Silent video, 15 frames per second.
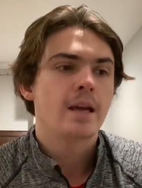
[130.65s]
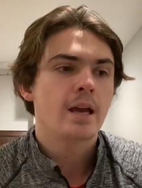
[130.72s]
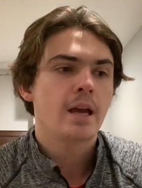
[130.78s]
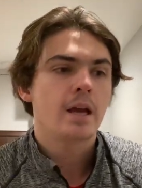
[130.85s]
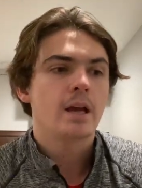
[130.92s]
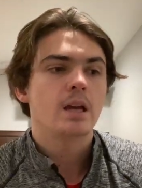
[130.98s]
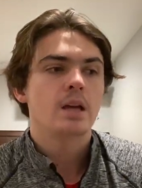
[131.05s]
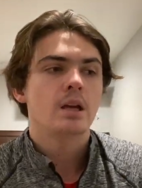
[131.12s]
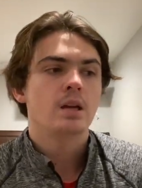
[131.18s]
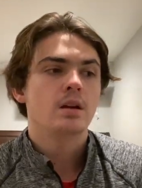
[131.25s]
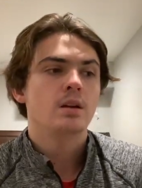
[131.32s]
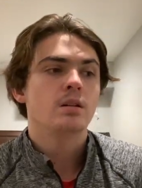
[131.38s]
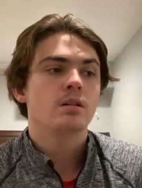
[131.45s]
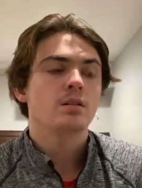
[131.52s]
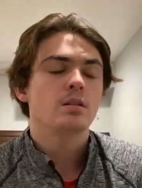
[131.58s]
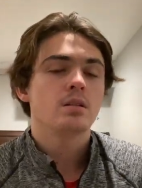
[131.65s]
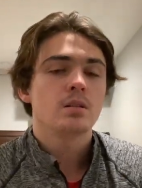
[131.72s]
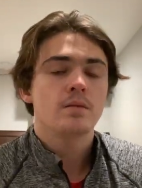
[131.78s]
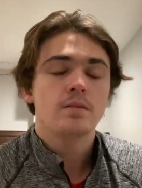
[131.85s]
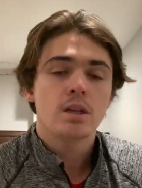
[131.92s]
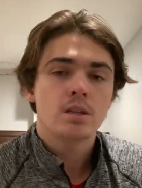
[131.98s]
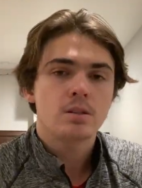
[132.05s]
And
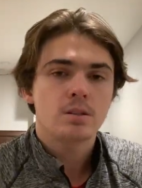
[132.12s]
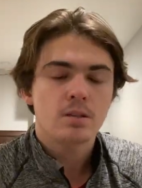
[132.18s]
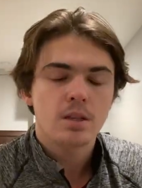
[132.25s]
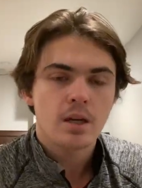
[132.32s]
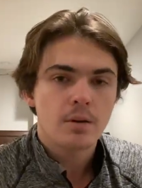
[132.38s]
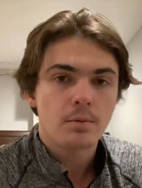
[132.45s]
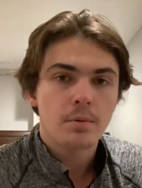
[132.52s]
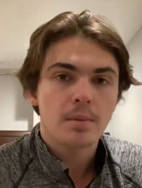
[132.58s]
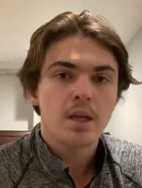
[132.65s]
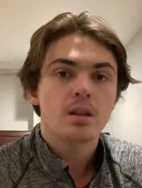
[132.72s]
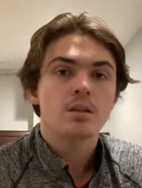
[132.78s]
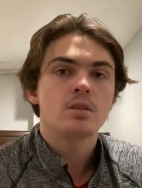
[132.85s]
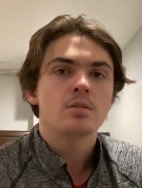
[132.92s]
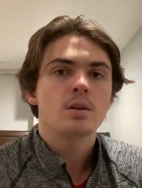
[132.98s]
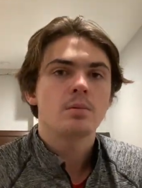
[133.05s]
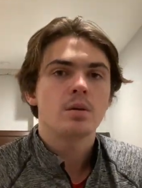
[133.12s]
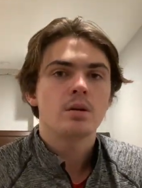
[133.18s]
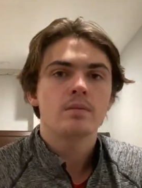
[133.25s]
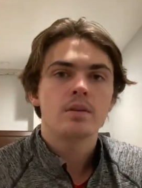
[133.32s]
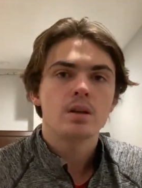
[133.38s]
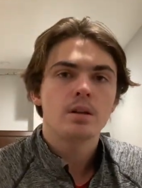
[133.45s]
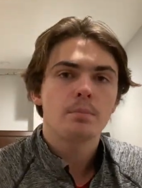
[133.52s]
eventually I will make the trip
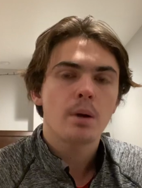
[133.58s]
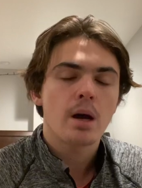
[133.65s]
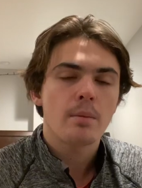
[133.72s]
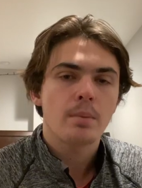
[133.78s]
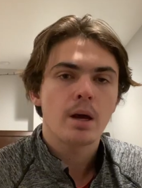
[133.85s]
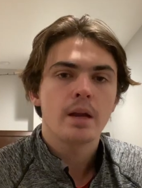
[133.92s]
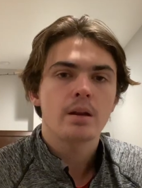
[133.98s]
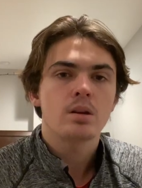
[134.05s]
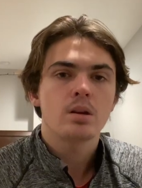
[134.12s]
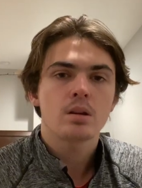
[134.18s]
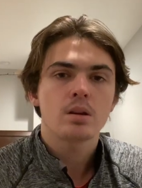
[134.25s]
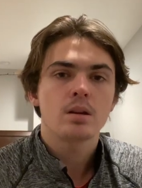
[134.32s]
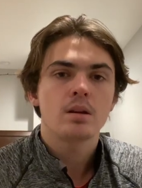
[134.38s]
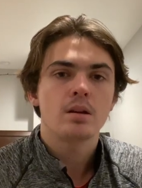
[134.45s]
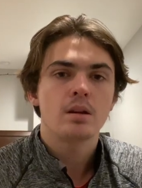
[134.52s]
over to Popeye's